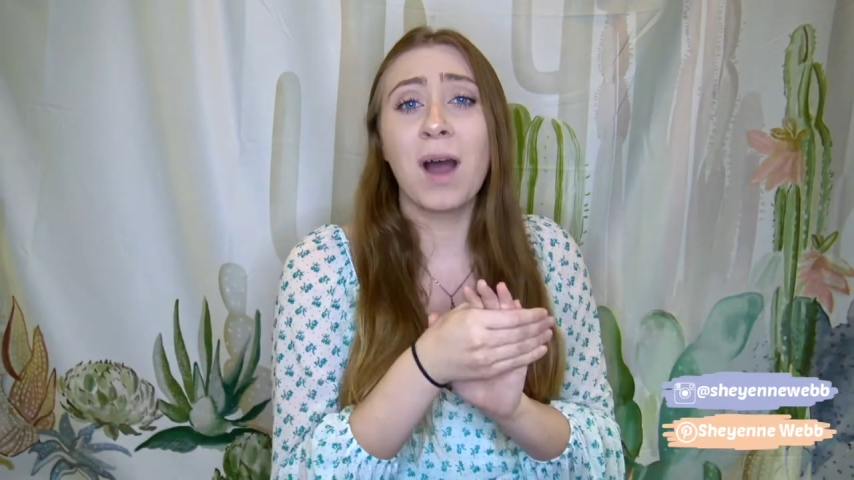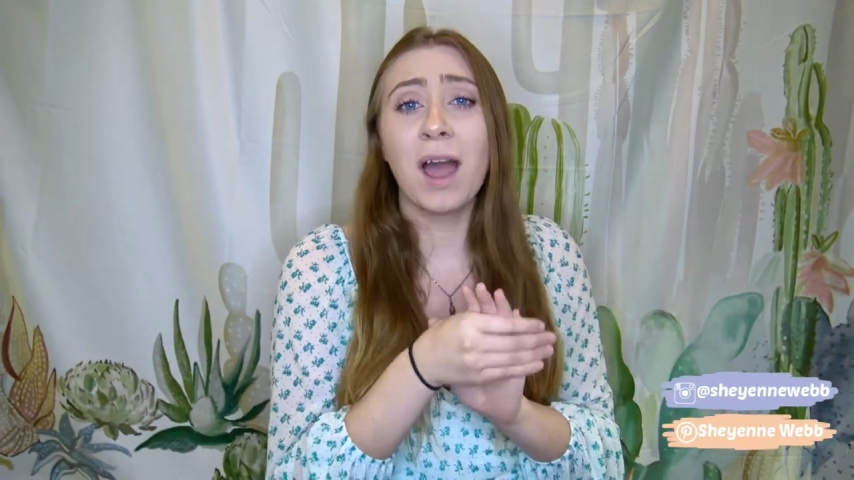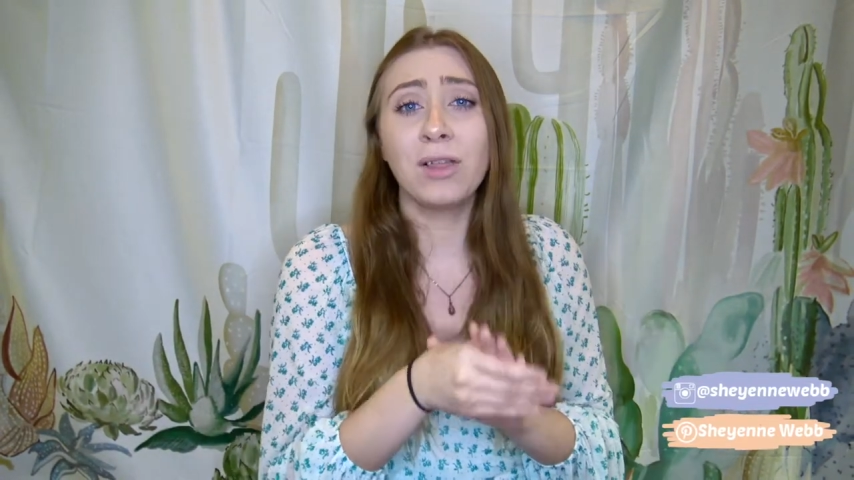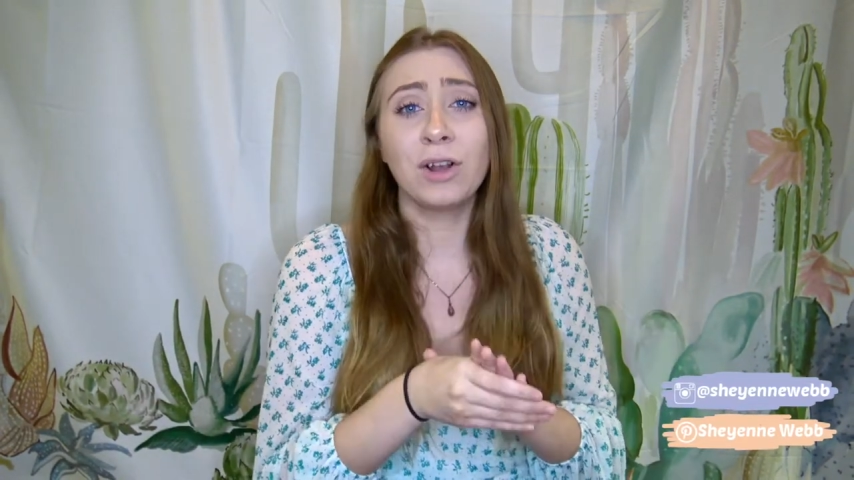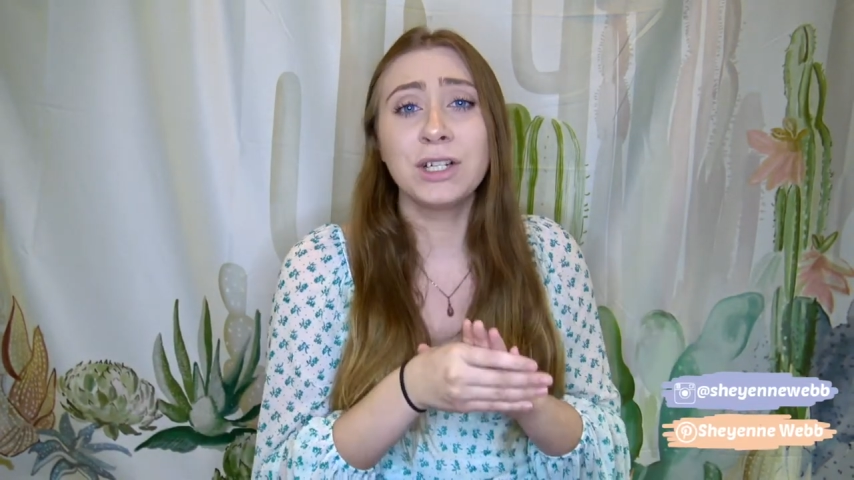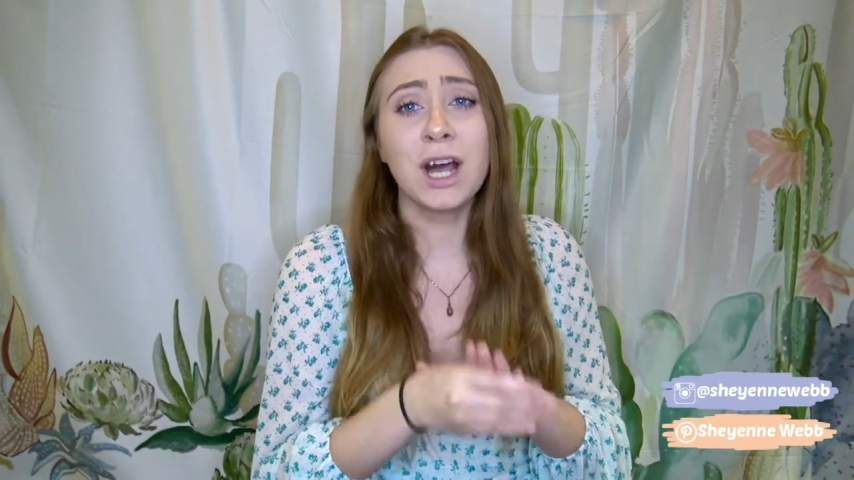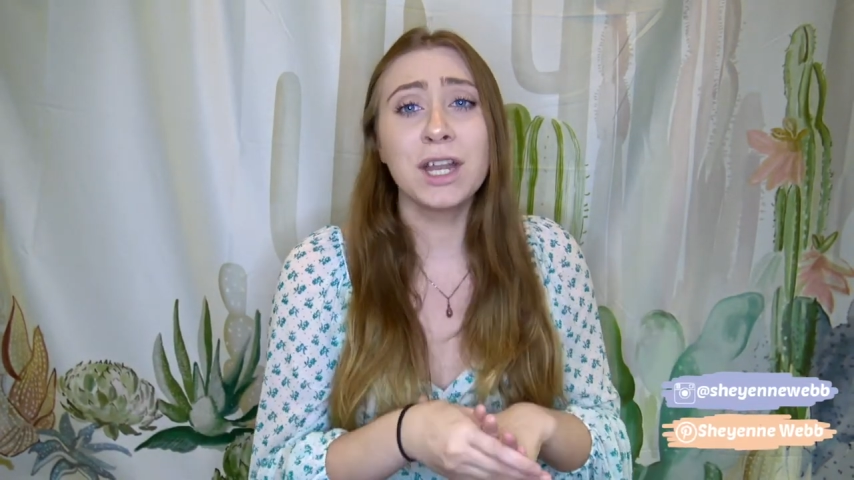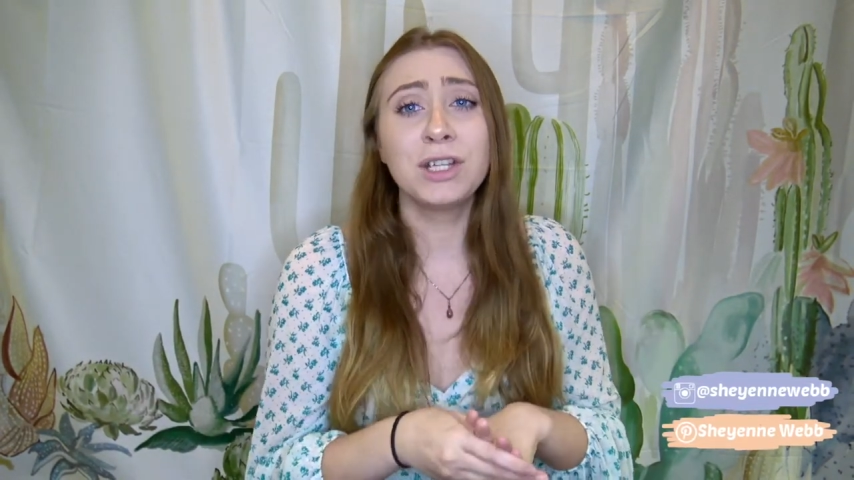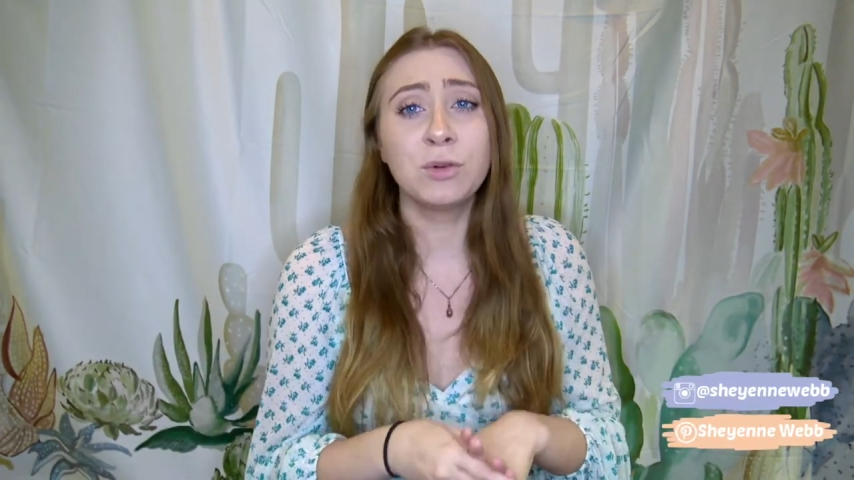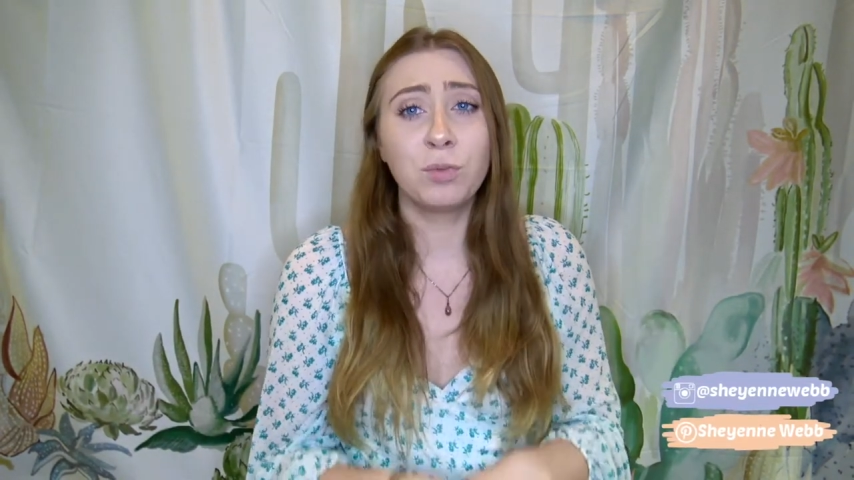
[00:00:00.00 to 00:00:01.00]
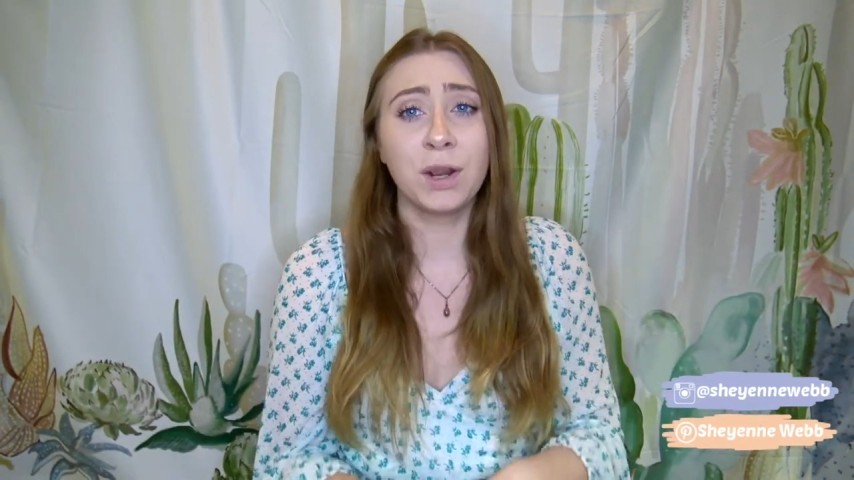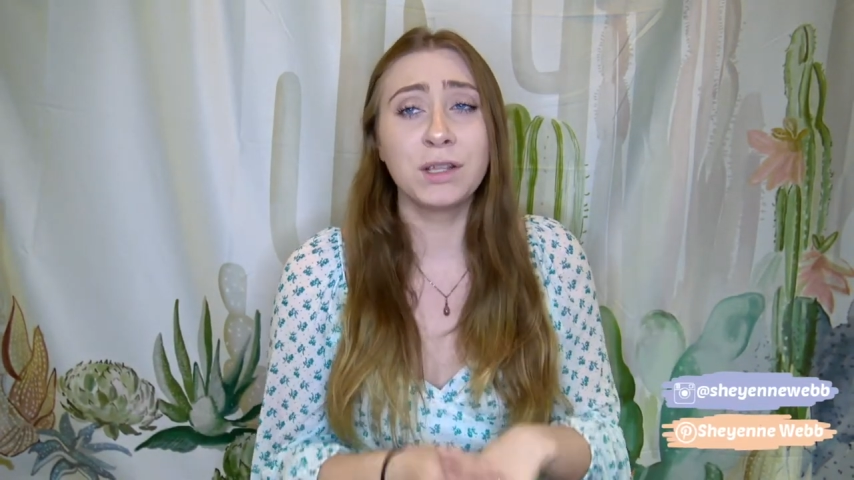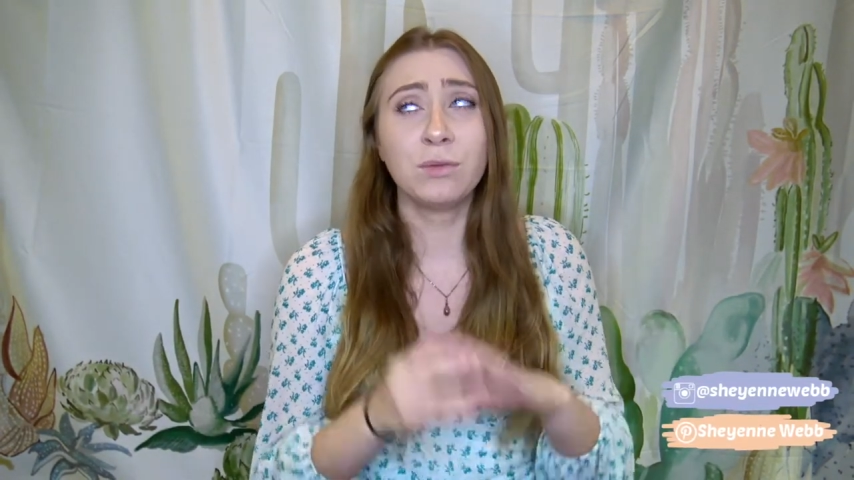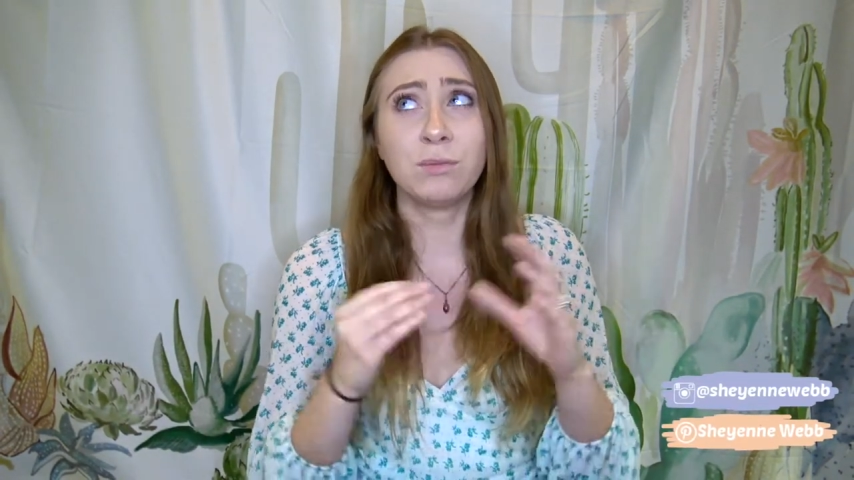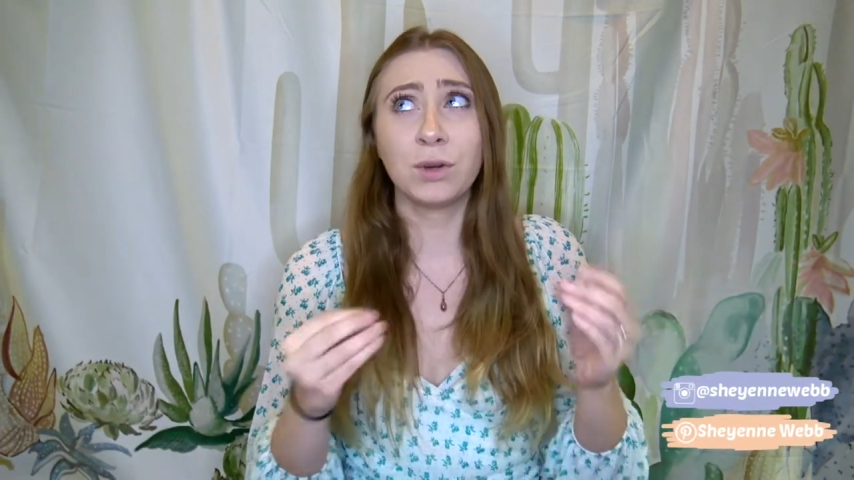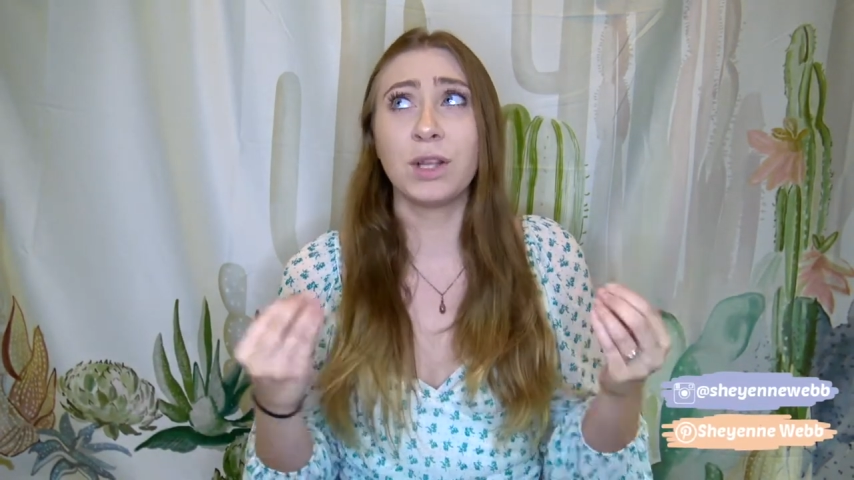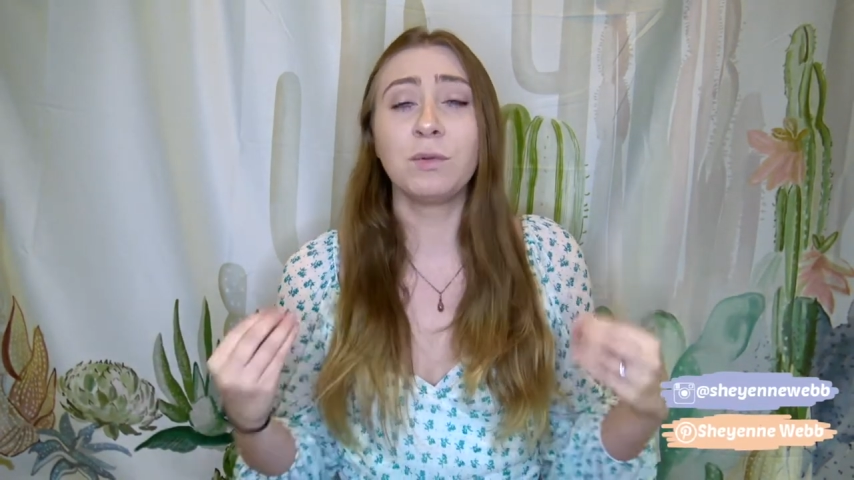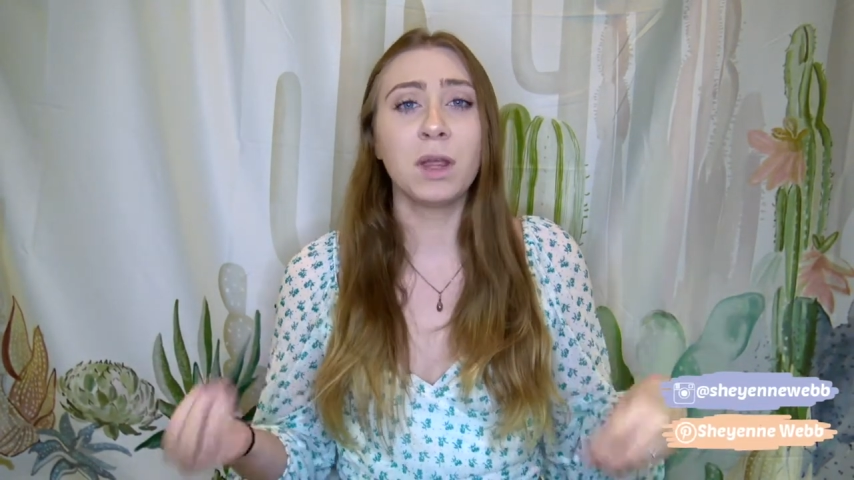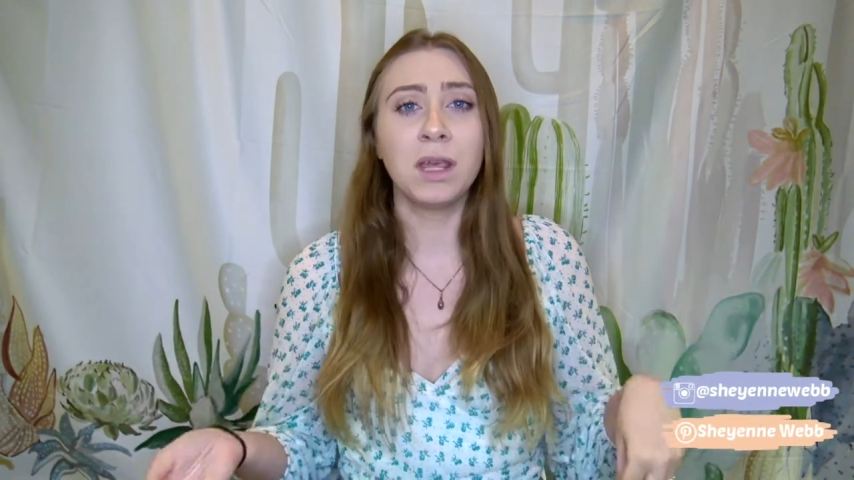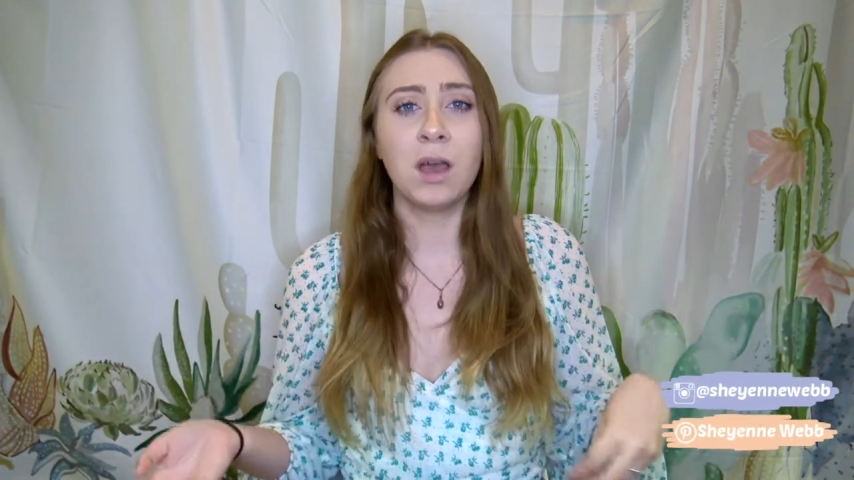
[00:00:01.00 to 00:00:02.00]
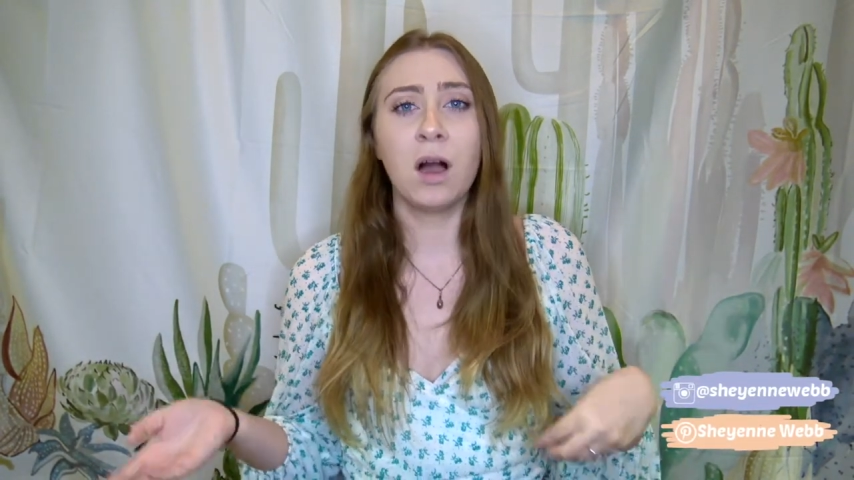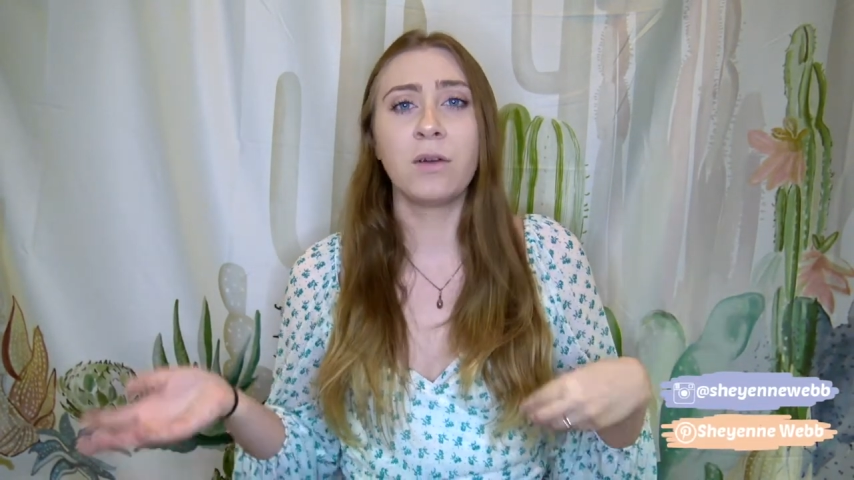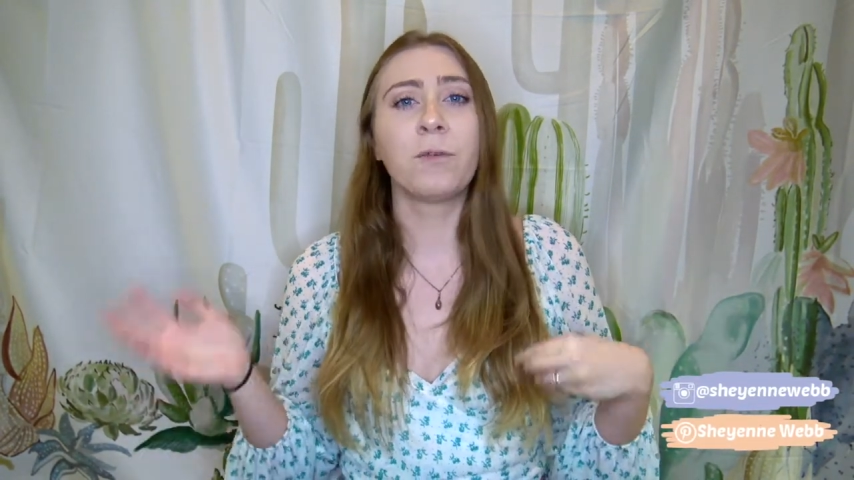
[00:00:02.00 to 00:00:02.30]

I learned how to do braids really really young